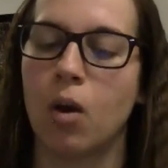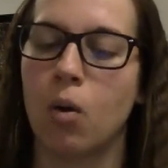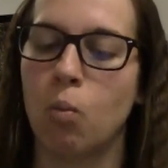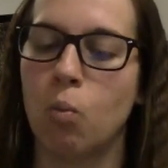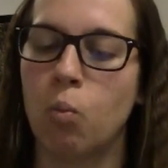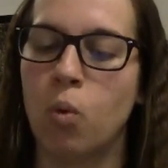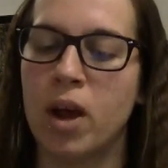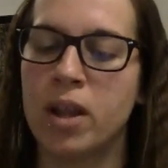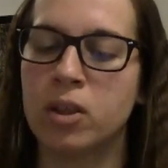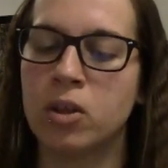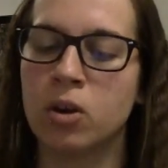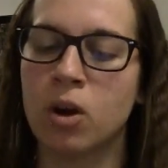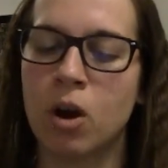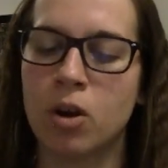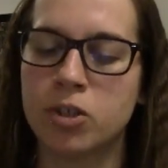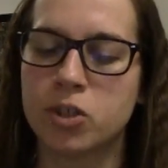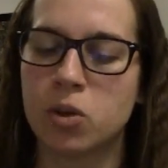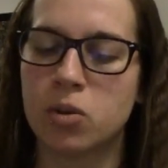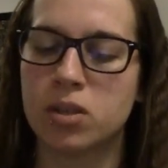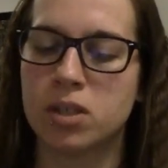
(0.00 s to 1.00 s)
When they're
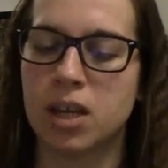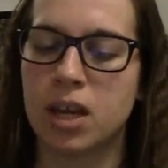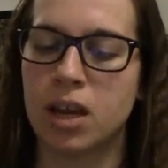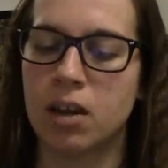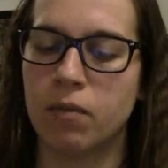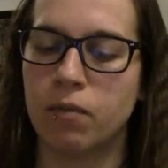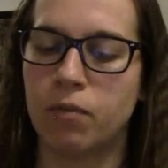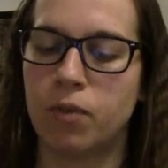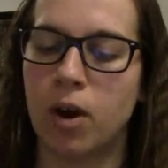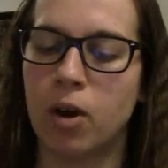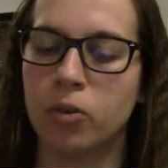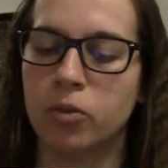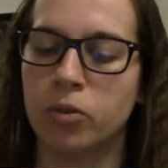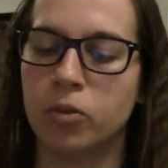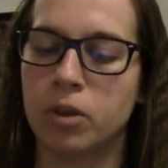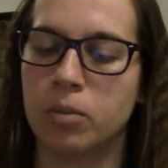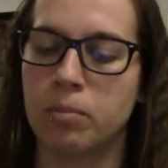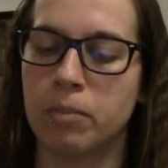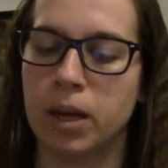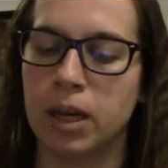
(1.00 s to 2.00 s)
also saying follow
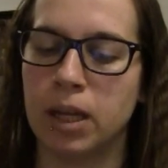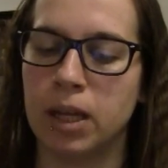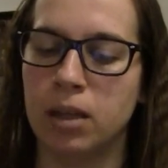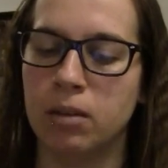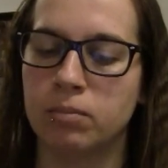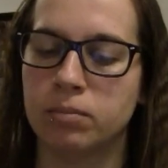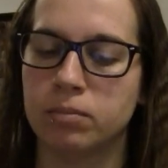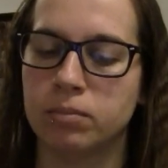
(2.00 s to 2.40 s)
the money,